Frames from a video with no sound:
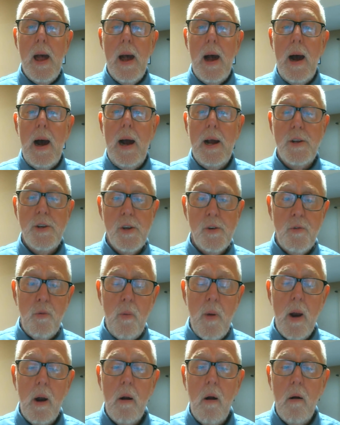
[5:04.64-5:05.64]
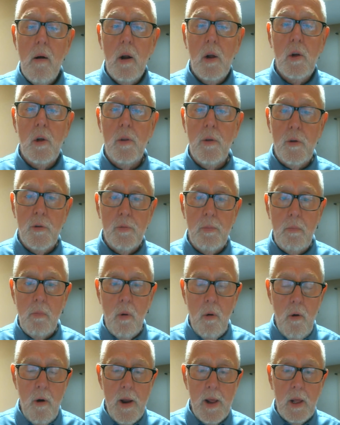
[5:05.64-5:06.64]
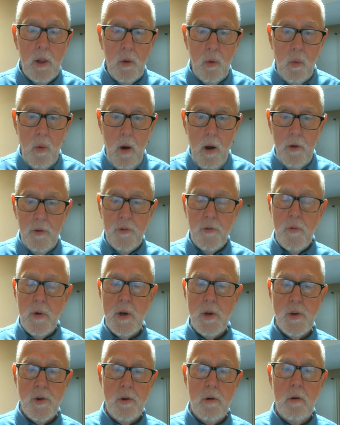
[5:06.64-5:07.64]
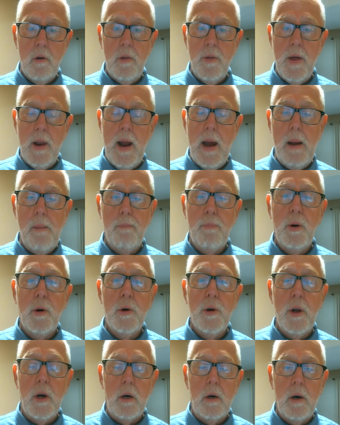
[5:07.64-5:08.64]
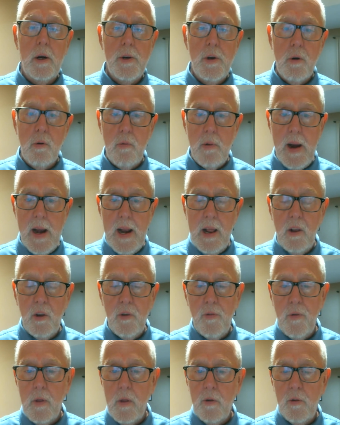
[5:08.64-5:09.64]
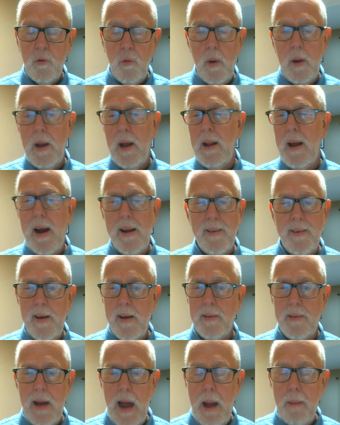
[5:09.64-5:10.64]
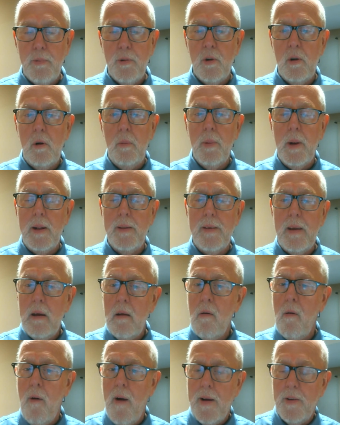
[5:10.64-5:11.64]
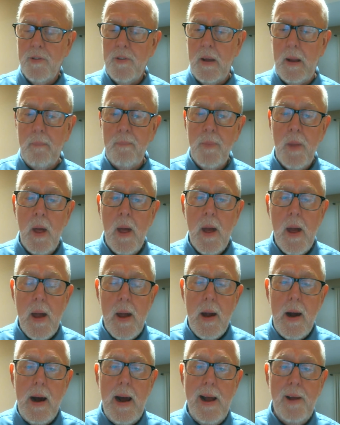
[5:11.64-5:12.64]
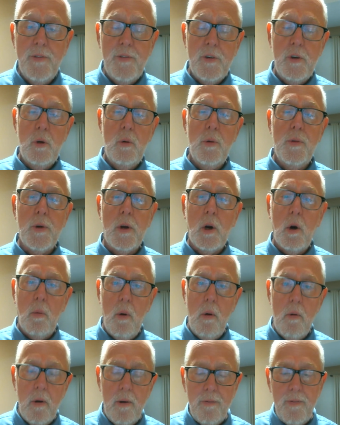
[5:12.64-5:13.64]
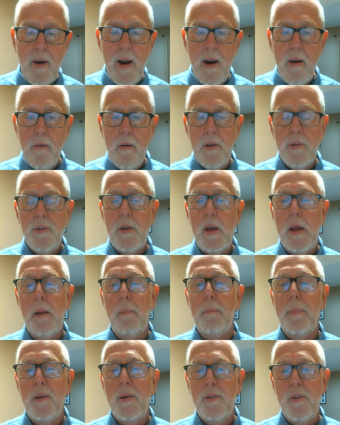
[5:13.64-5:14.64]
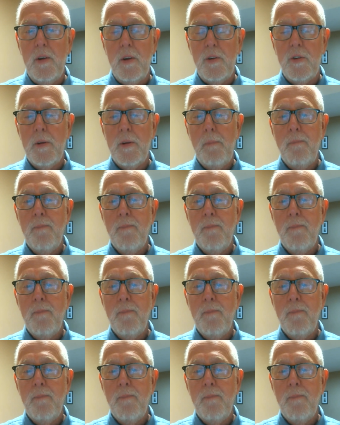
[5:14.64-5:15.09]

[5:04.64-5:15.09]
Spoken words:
I just read an article this morning in the Wall Street Journal that I put on your readings for this week. I'd say it's optional, but it's interesting. It has to do with the coronavirus and business.